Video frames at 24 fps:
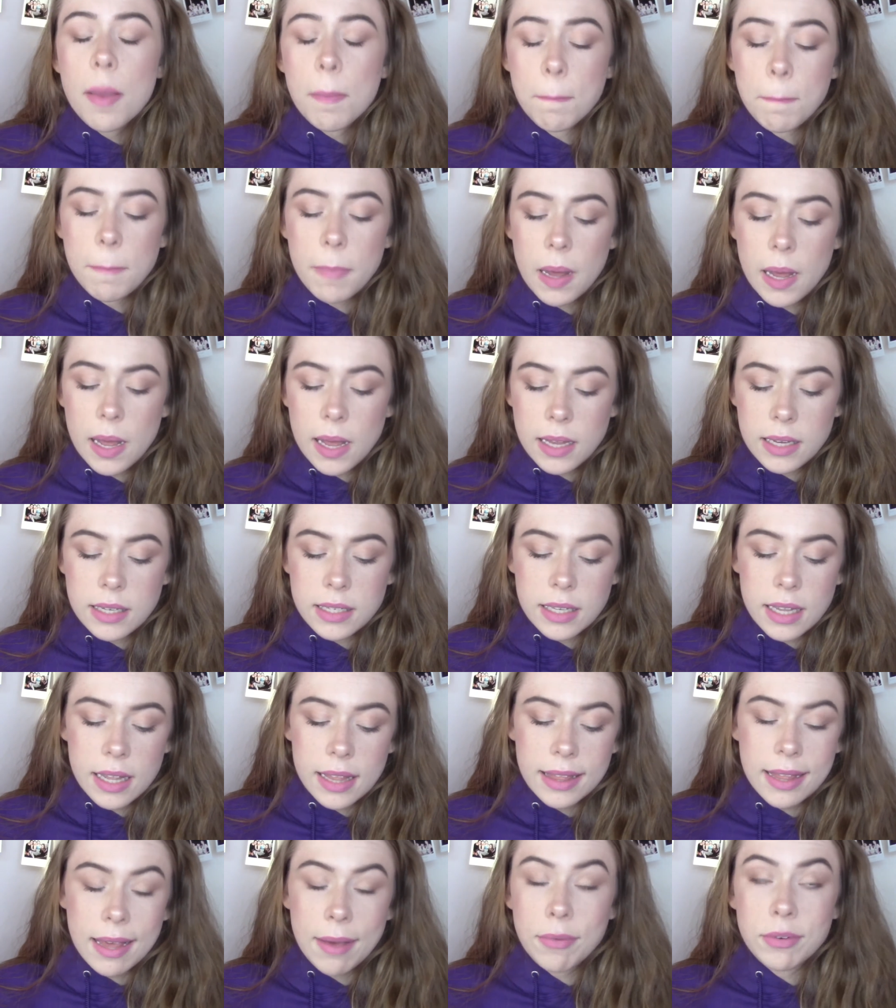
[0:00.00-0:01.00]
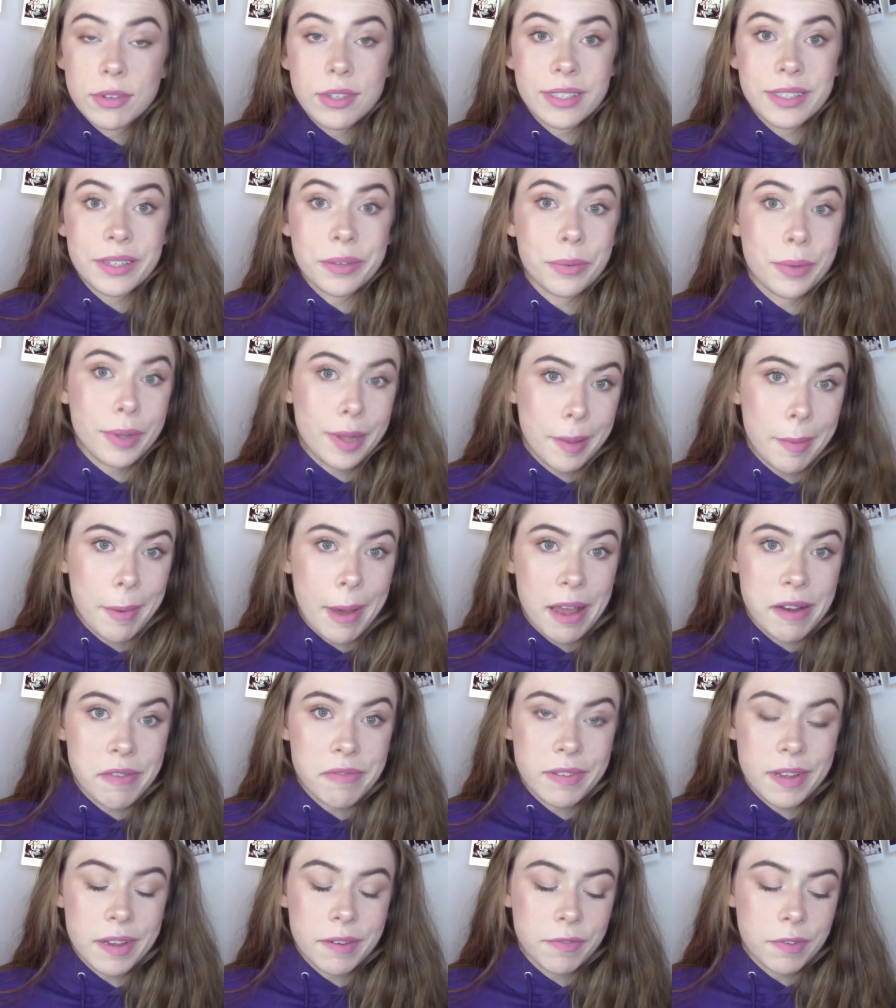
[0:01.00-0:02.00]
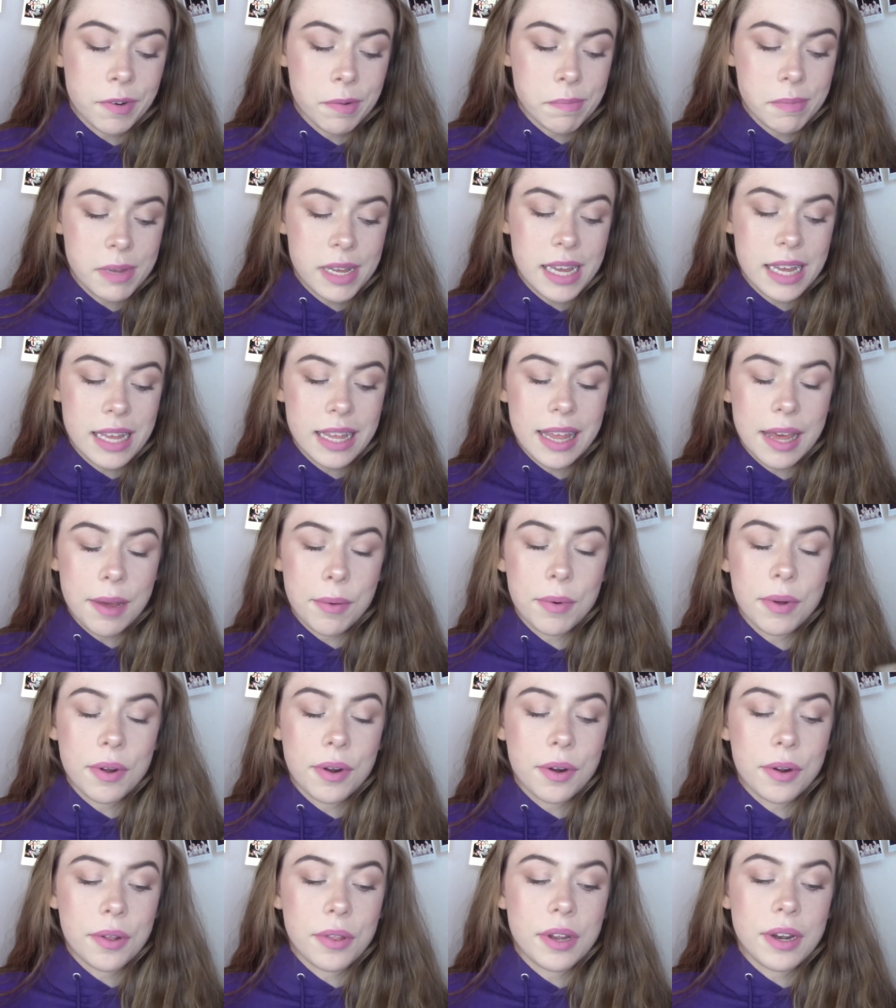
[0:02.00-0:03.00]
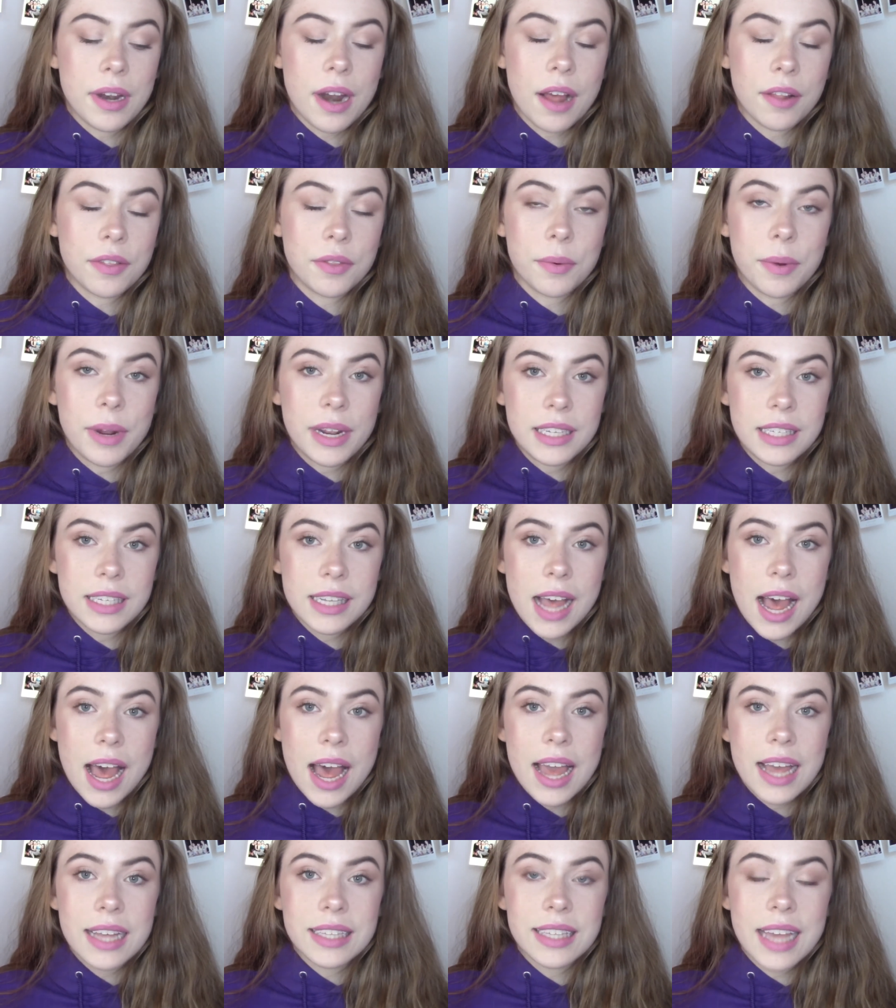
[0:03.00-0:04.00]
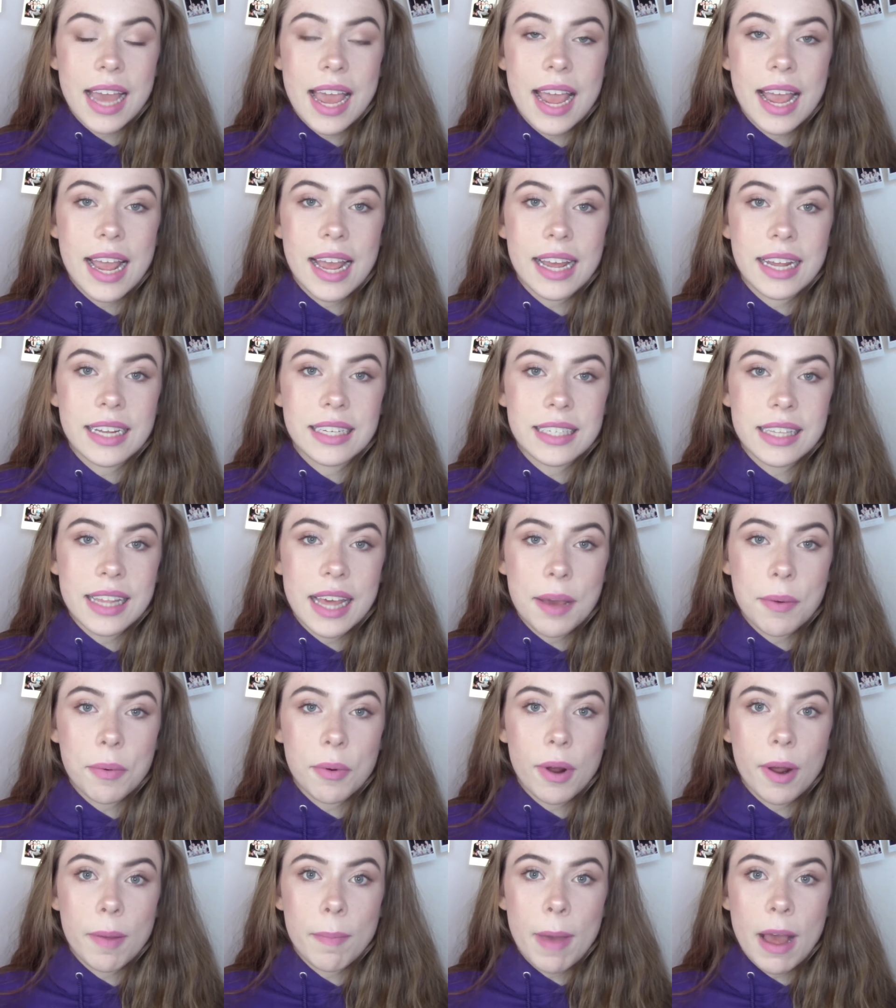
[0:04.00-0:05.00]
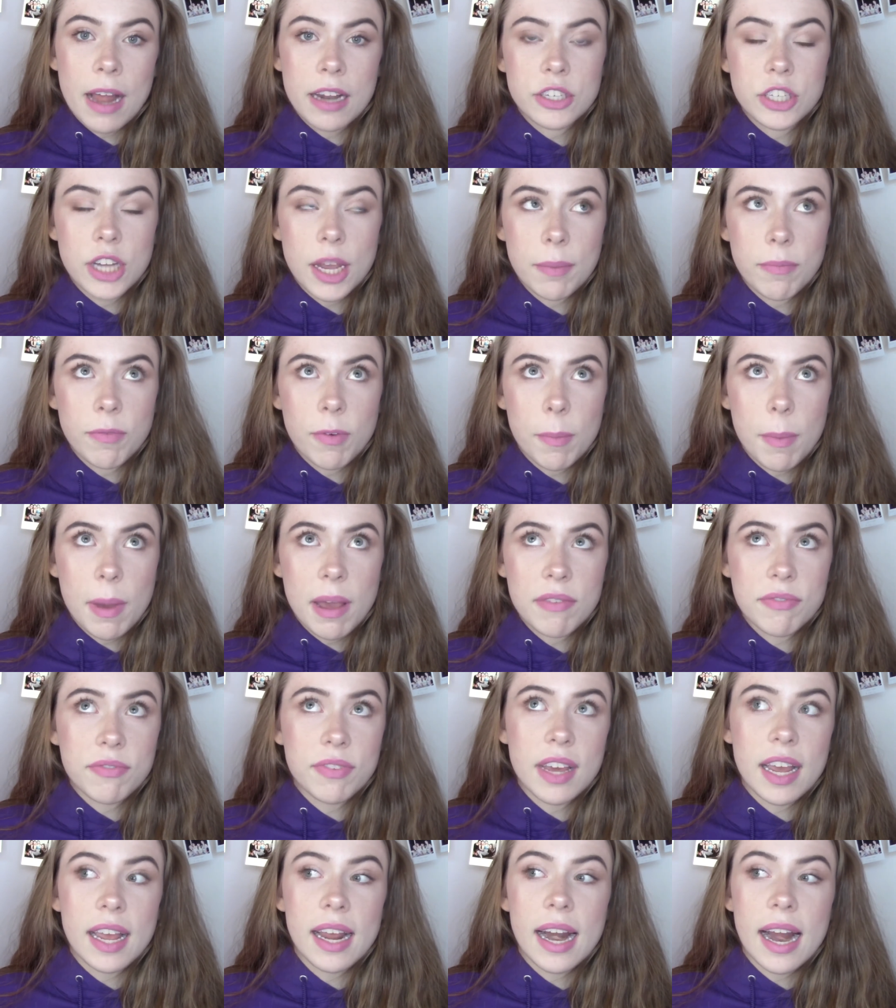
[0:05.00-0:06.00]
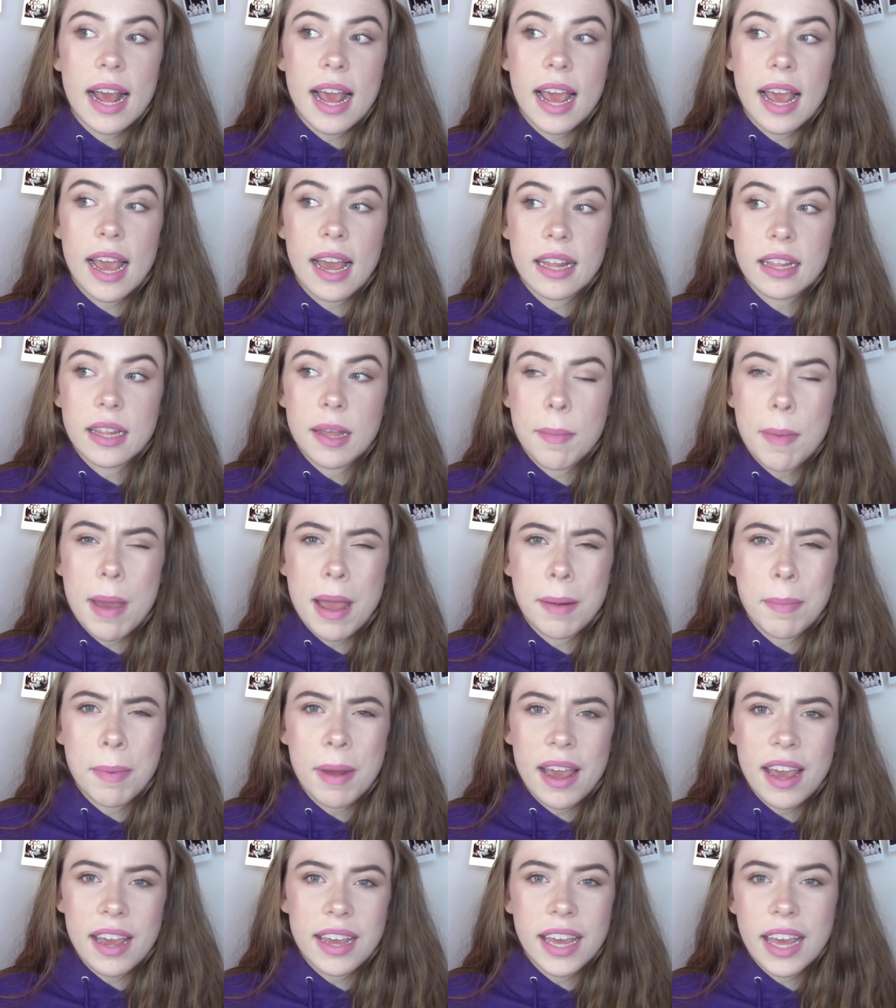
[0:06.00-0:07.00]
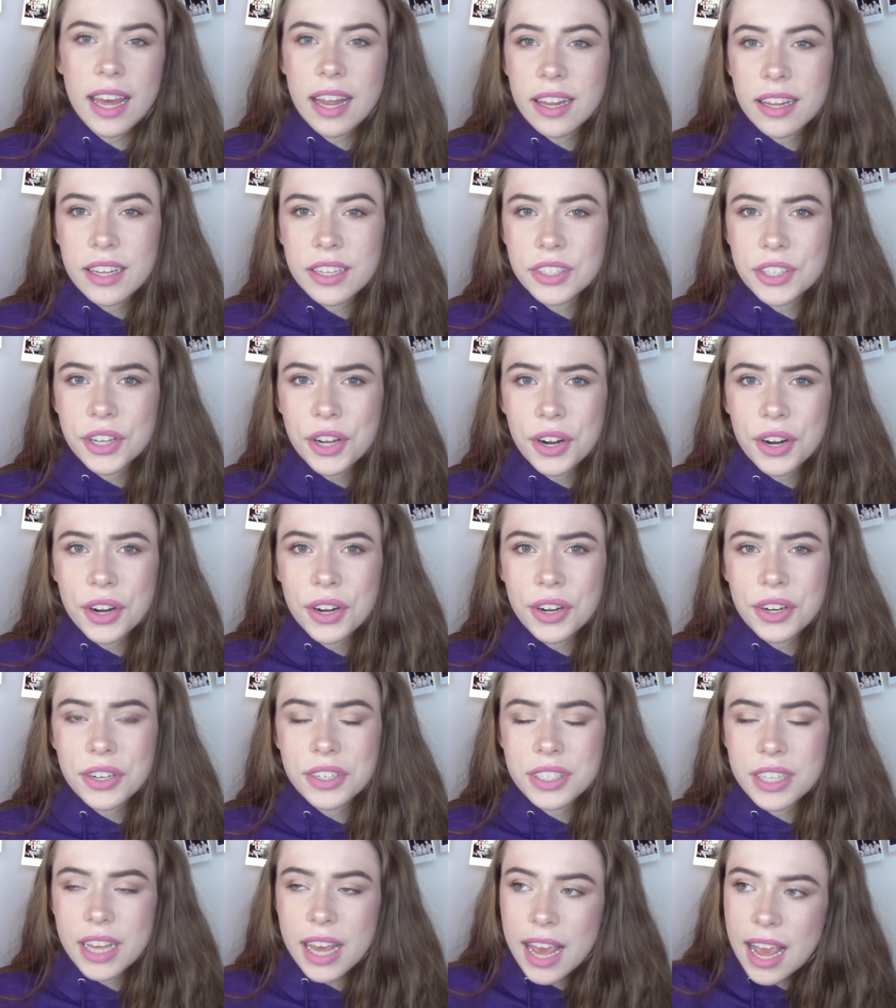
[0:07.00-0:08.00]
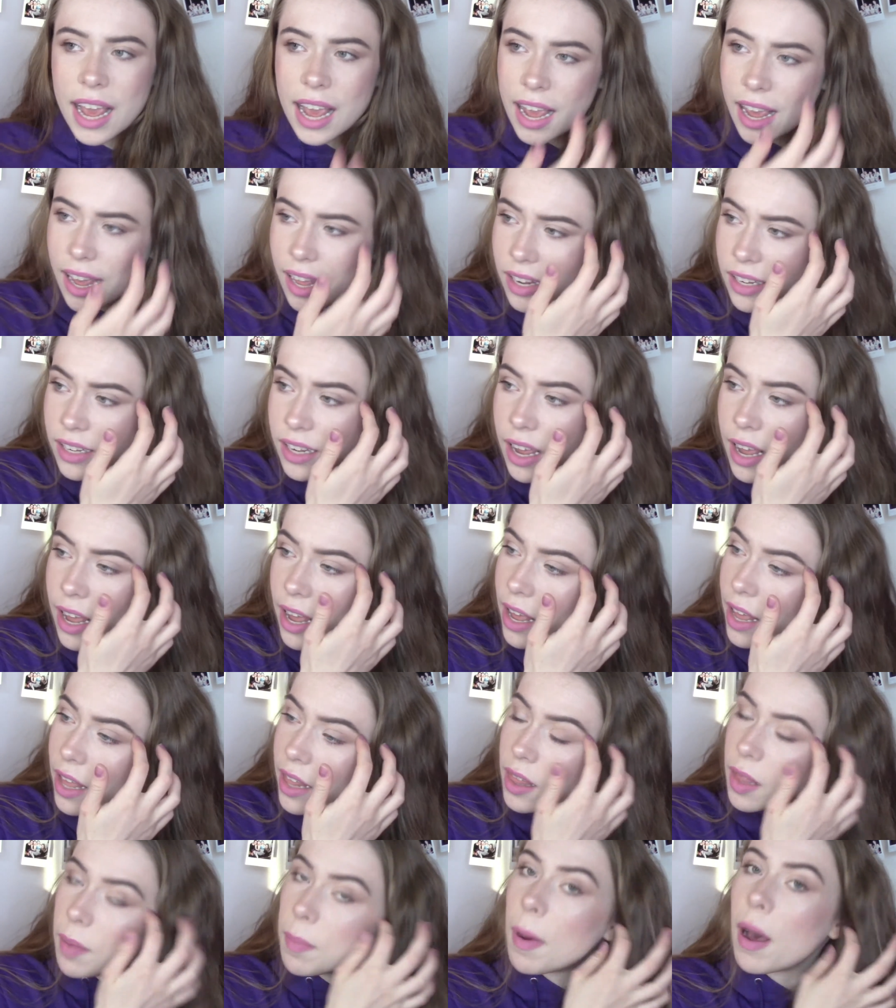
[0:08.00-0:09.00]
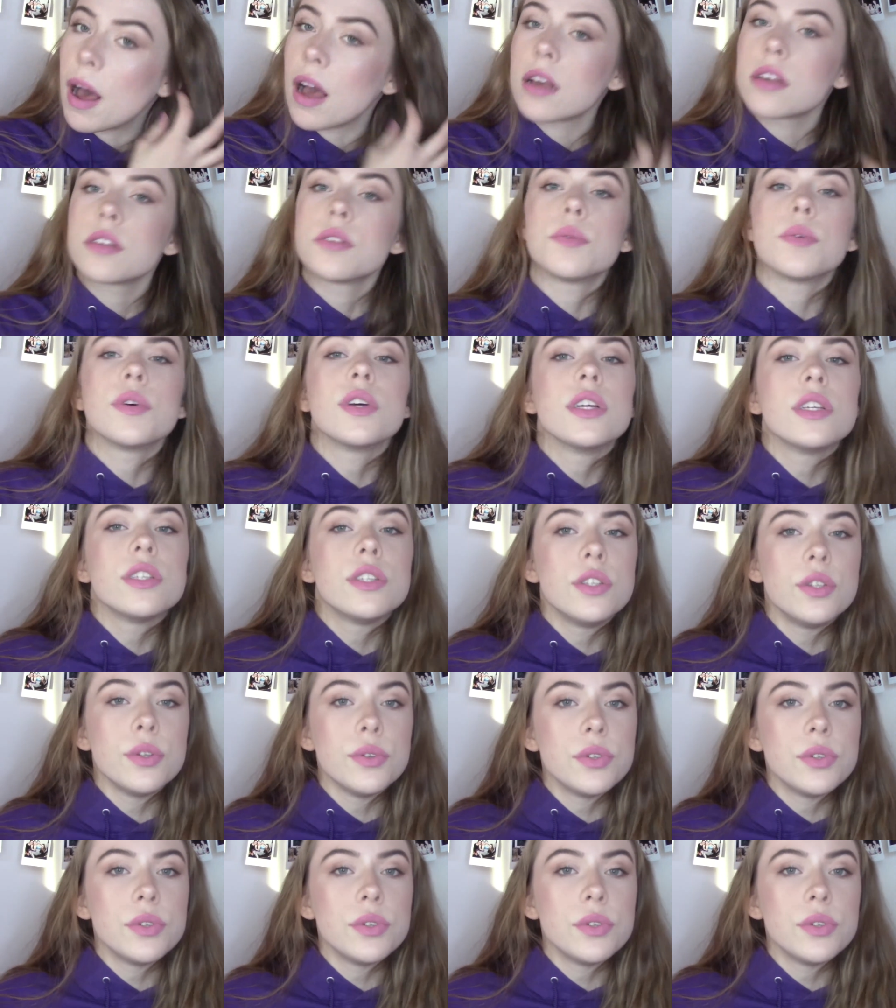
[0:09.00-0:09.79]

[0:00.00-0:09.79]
but they were just a really bad fit for me. They were not the right size and they were a bad shape for my feet, and they made my Achilles hurt, and the box was too